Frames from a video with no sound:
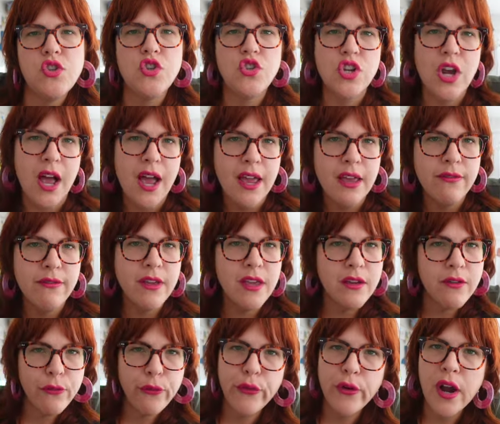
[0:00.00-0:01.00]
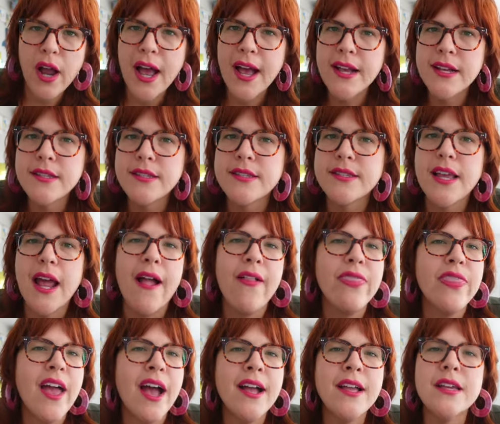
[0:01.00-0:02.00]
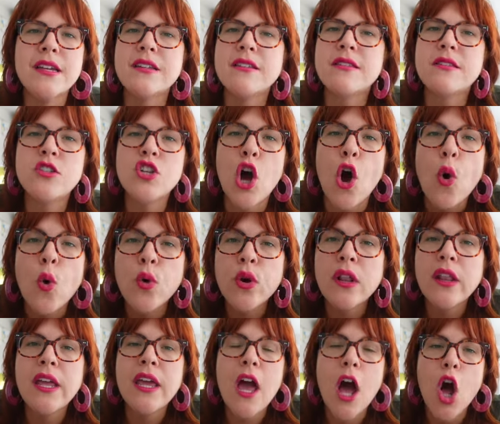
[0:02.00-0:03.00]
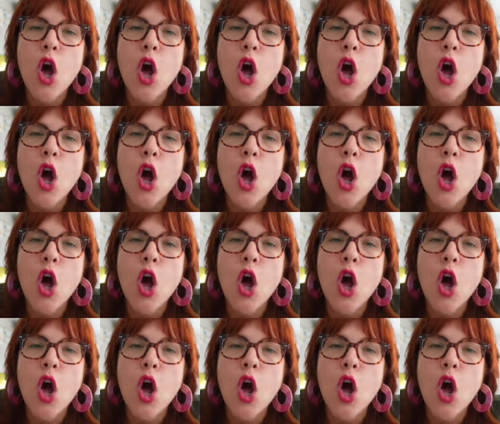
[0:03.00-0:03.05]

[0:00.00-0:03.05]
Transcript: jiving for us, and that is totally